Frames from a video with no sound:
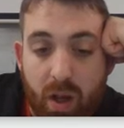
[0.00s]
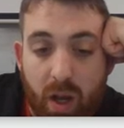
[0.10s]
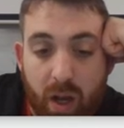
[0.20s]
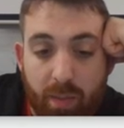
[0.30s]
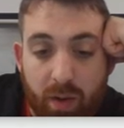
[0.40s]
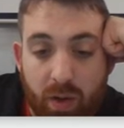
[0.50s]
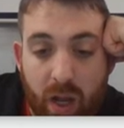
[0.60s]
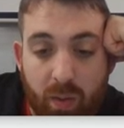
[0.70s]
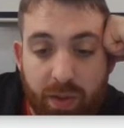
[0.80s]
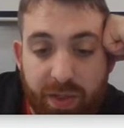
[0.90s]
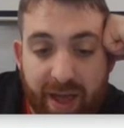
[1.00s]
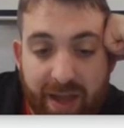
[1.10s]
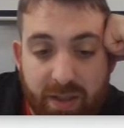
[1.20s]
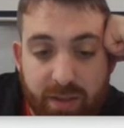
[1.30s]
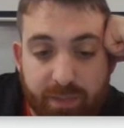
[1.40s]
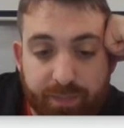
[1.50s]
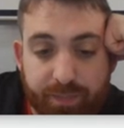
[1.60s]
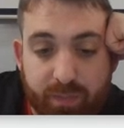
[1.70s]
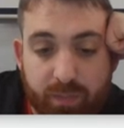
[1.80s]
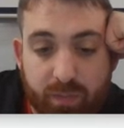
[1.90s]
Along with that,
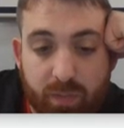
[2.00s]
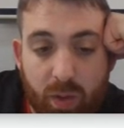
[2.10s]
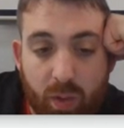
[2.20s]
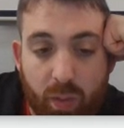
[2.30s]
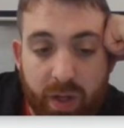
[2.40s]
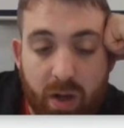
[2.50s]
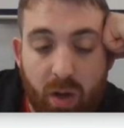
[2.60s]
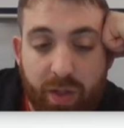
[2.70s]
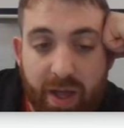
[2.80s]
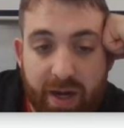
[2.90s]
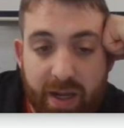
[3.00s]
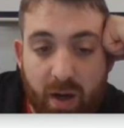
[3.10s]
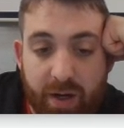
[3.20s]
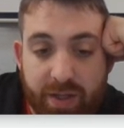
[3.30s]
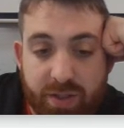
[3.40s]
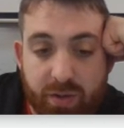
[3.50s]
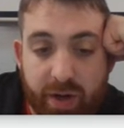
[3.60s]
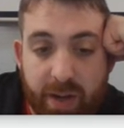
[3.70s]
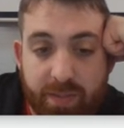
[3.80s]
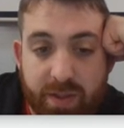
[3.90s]
we know that in our
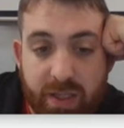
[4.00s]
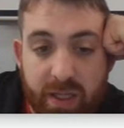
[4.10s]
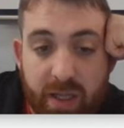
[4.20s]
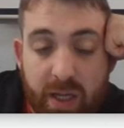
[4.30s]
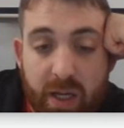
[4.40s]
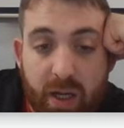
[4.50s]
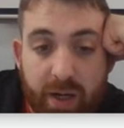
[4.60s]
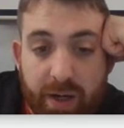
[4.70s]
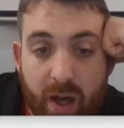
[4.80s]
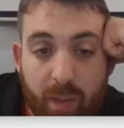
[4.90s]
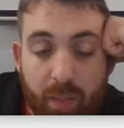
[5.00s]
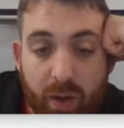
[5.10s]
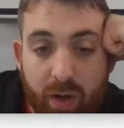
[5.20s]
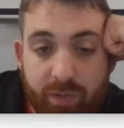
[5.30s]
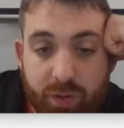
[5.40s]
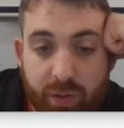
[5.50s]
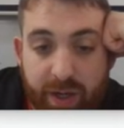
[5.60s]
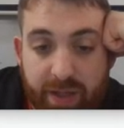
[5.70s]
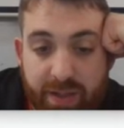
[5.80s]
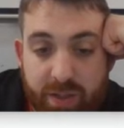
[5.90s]
histograms, the number of
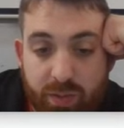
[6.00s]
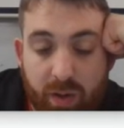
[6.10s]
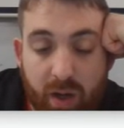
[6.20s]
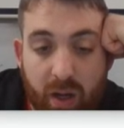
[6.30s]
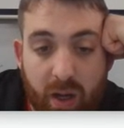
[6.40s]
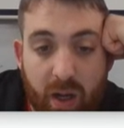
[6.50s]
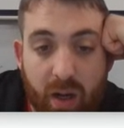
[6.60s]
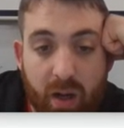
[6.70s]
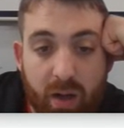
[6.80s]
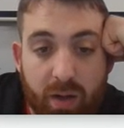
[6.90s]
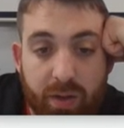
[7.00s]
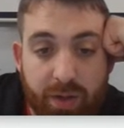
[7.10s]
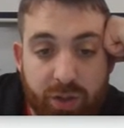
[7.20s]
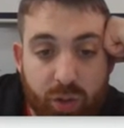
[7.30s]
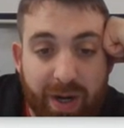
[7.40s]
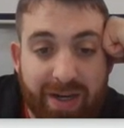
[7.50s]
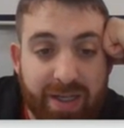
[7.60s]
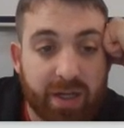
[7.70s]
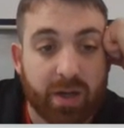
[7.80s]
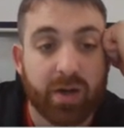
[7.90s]
traits is the trait
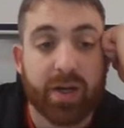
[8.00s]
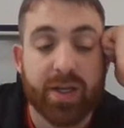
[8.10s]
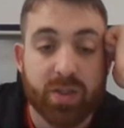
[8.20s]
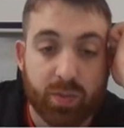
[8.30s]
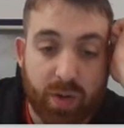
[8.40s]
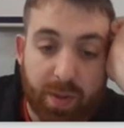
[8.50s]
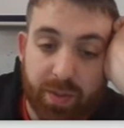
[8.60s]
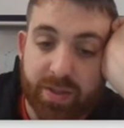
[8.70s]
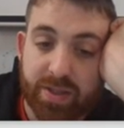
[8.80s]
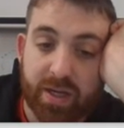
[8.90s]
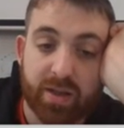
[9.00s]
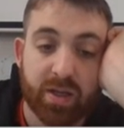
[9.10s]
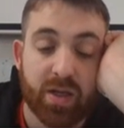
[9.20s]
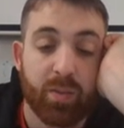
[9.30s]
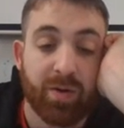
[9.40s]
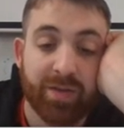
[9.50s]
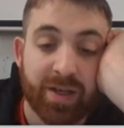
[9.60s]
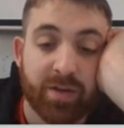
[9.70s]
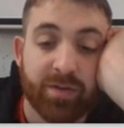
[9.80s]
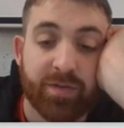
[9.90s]
here is representing the number of
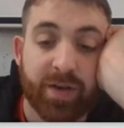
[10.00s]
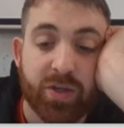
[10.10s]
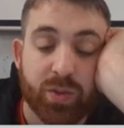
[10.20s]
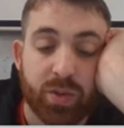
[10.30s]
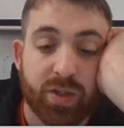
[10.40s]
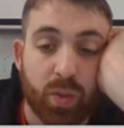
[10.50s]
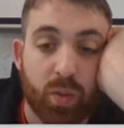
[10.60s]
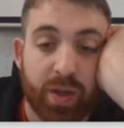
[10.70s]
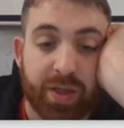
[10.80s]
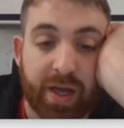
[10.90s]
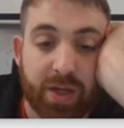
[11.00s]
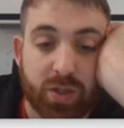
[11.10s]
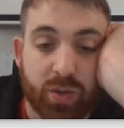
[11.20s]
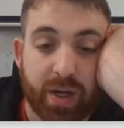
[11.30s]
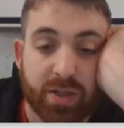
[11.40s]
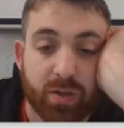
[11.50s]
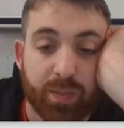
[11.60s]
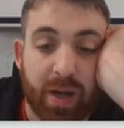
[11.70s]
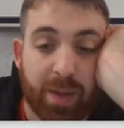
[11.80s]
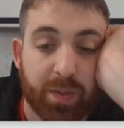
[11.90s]
individuals with that trait. So
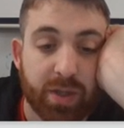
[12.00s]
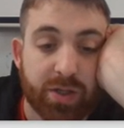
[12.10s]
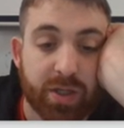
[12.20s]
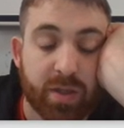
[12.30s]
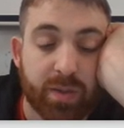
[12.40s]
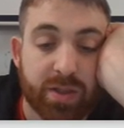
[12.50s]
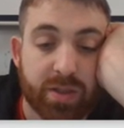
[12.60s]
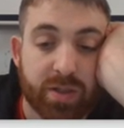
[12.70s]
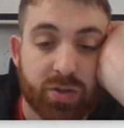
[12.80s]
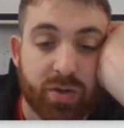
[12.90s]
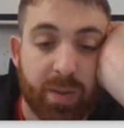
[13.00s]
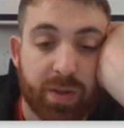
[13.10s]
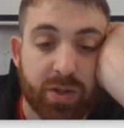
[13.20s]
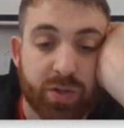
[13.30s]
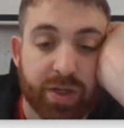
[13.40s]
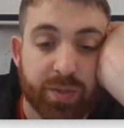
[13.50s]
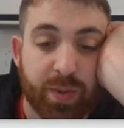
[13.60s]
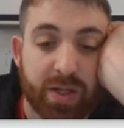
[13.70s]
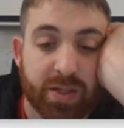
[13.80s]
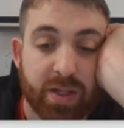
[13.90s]
population can be described by the traits
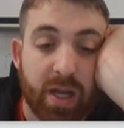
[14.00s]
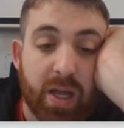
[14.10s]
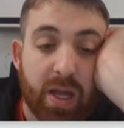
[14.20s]
present